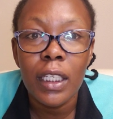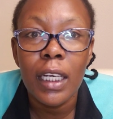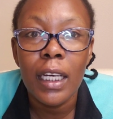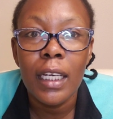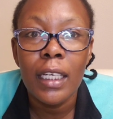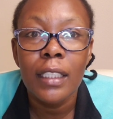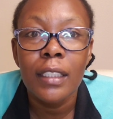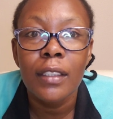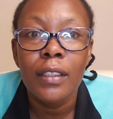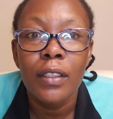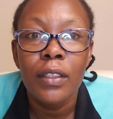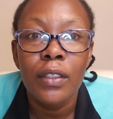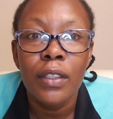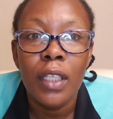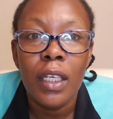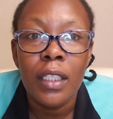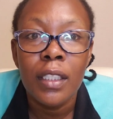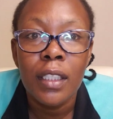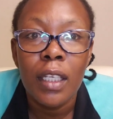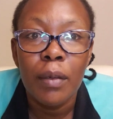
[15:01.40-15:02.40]
guys,
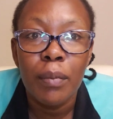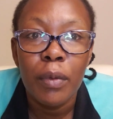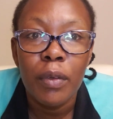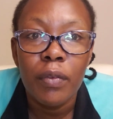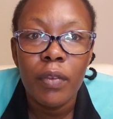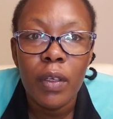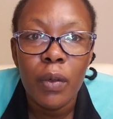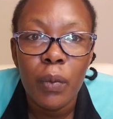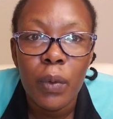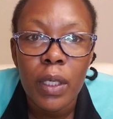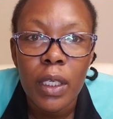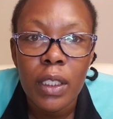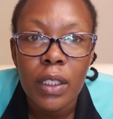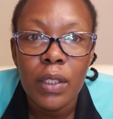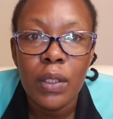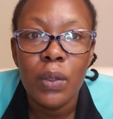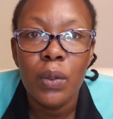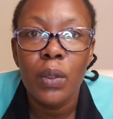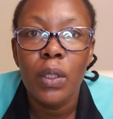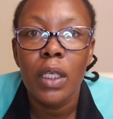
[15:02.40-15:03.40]
those are some of the
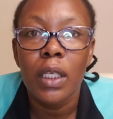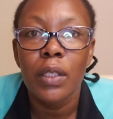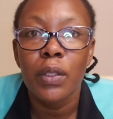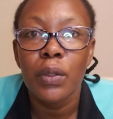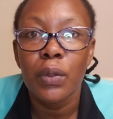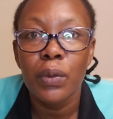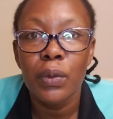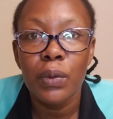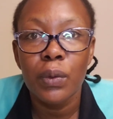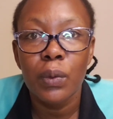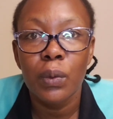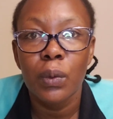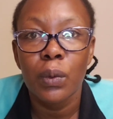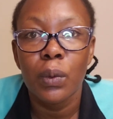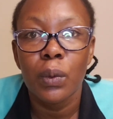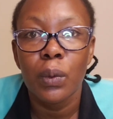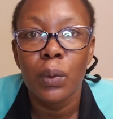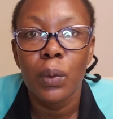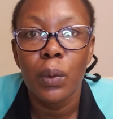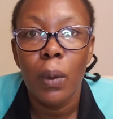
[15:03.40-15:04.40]
ways you can use
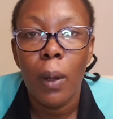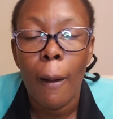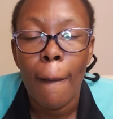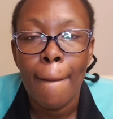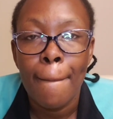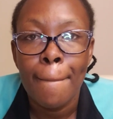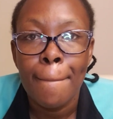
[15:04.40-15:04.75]
to